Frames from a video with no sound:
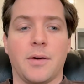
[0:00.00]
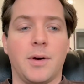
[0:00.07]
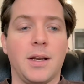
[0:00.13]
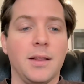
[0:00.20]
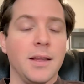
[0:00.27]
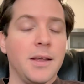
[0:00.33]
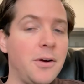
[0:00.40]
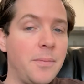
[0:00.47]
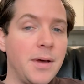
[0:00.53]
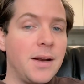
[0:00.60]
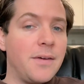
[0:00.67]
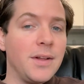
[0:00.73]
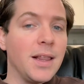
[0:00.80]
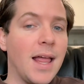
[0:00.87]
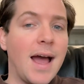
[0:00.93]
I want a little bit
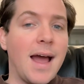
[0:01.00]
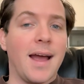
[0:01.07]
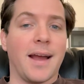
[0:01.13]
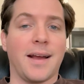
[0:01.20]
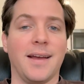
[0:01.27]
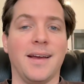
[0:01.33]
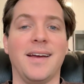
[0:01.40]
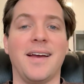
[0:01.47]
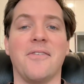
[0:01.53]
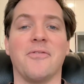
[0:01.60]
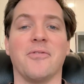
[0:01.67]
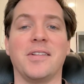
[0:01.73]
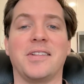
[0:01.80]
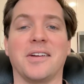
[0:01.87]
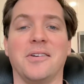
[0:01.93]
of a lag
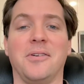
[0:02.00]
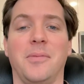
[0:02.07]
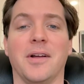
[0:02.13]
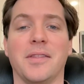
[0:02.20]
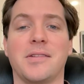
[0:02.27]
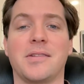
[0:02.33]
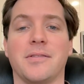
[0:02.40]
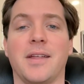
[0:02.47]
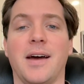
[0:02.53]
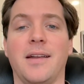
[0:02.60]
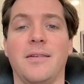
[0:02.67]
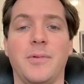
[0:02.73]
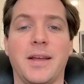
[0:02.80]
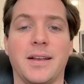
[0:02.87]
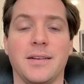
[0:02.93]
every single month so
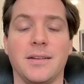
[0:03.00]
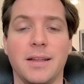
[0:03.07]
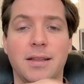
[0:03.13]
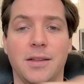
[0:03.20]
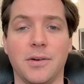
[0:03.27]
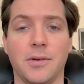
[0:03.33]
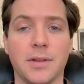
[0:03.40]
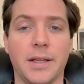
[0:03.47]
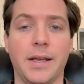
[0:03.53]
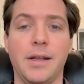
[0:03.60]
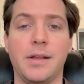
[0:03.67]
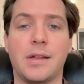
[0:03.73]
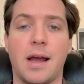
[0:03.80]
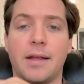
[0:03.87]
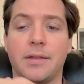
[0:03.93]
that we can delete the old
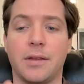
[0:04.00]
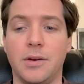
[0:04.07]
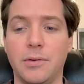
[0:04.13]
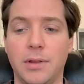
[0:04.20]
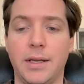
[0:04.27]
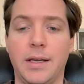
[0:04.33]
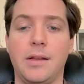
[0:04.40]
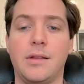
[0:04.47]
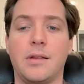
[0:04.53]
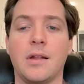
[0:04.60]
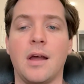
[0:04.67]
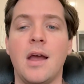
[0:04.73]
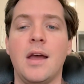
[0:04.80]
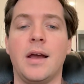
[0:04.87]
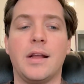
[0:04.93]
leads, add the new leads,
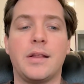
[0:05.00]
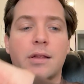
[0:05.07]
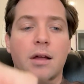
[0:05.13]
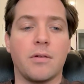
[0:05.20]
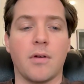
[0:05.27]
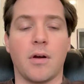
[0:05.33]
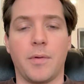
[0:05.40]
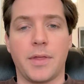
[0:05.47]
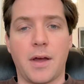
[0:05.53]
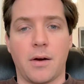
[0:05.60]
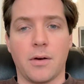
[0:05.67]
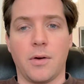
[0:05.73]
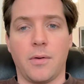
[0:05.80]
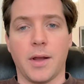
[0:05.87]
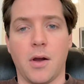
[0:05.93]
etc.,
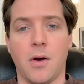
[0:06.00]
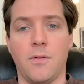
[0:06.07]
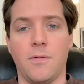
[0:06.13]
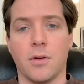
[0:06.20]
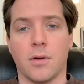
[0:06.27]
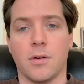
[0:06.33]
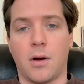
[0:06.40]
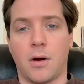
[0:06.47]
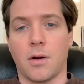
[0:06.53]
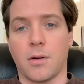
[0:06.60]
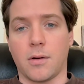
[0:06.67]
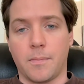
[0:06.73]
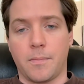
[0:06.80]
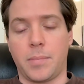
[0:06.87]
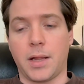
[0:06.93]
without going over
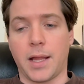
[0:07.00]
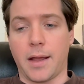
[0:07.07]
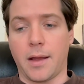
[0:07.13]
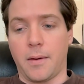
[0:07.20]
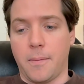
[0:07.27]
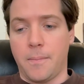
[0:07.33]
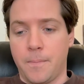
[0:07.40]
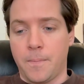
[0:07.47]
our plan.